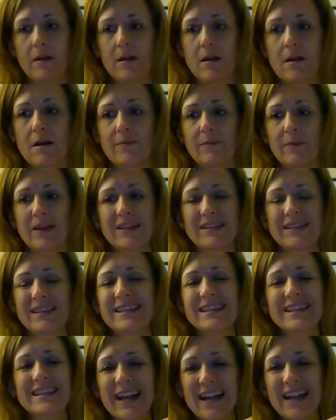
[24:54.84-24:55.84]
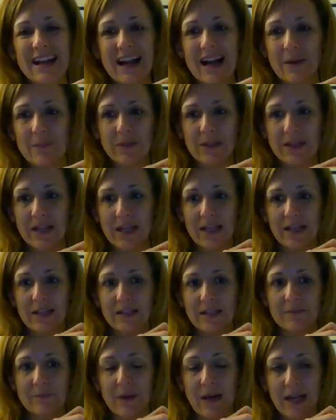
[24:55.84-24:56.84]
um, right. um, not a
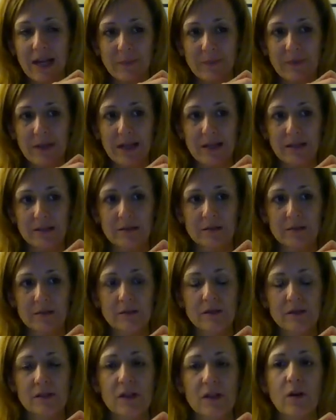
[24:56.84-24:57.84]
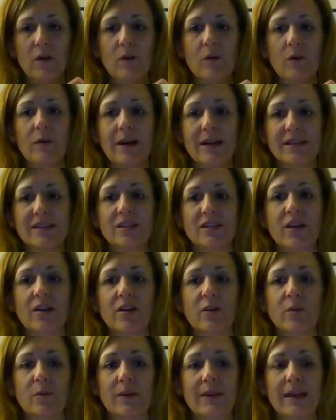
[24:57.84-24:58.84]
complicated pipeline so i
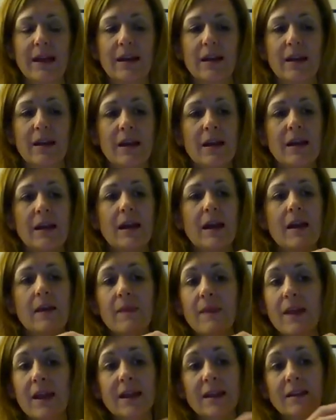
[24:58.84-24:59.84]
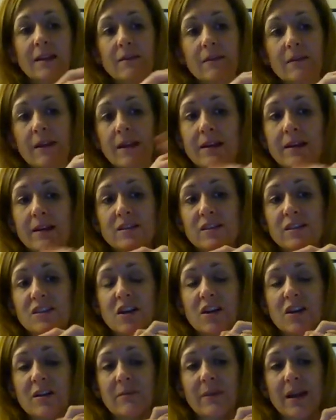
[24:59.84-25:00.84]
started with that and then i i just
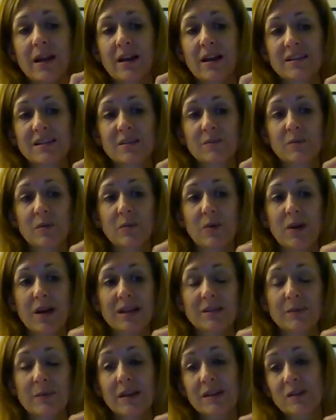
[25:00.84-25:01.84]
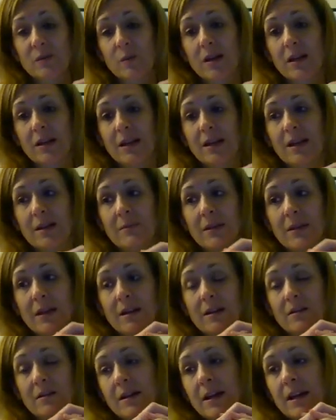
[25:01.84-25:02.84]
started my customer prospects one and i'm
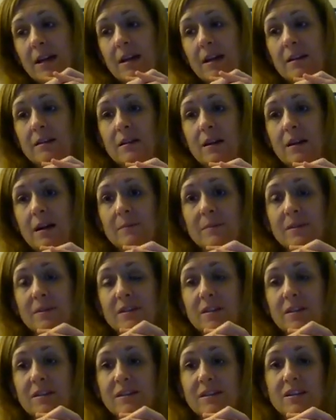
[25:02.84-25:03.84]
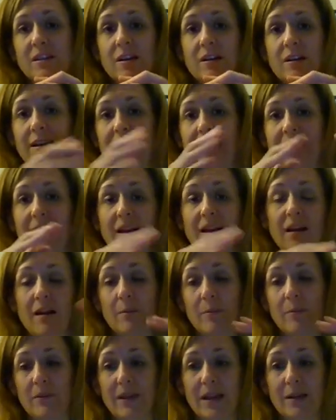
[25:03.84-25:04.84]
like okay i'm just going to start adding a
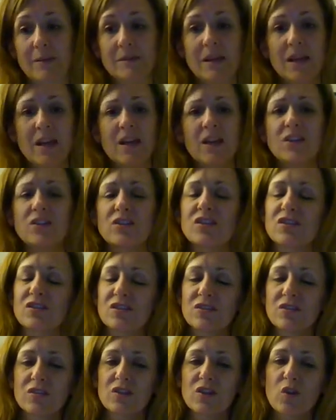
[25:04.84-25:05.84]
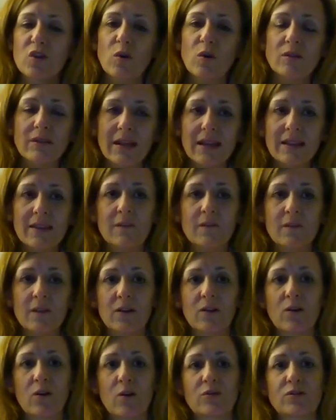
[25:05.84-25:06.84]
couple names just don't let the
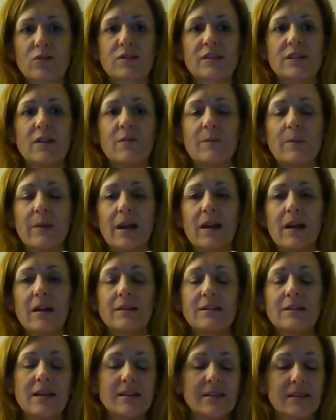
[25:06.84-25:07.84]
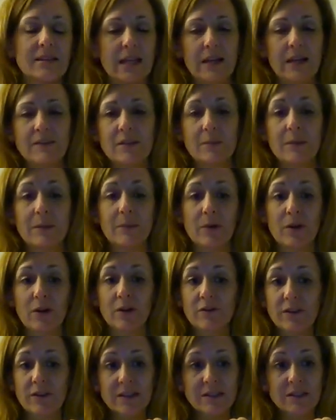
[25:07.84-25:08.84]
fear hold yourself back it doesn't have to be
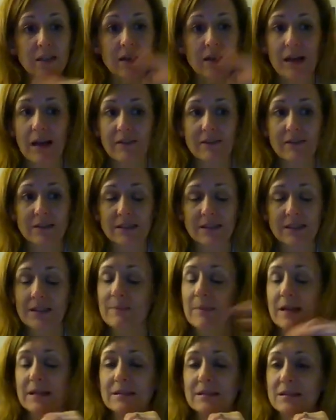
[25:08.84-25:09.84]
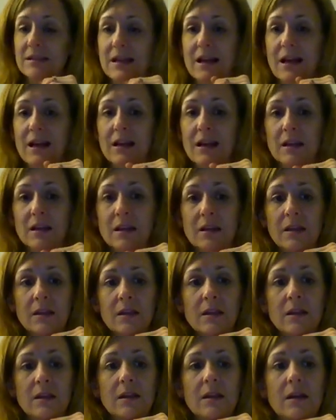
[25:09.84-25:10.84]
perfect obviously mine's not
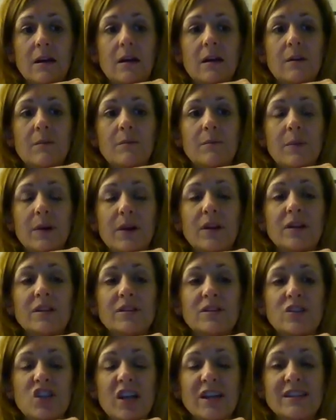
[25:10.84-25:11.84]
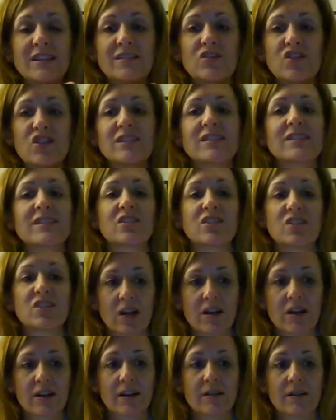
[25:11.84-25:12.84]
um, but it just just
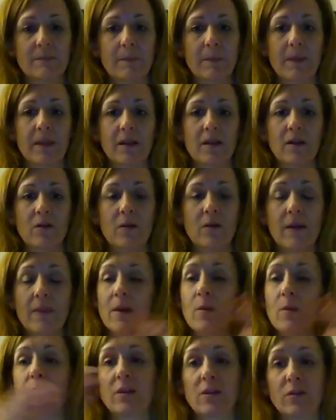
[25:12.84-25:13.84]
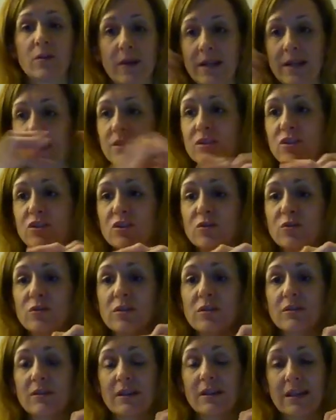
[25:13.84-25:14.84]
start it you know and then when right. you're ready to do
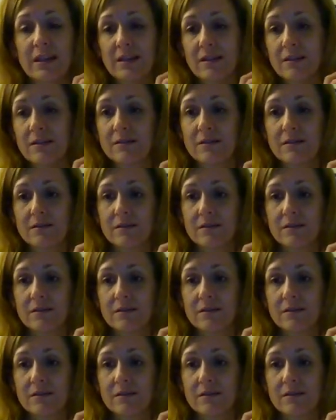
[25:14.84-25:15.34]
your lead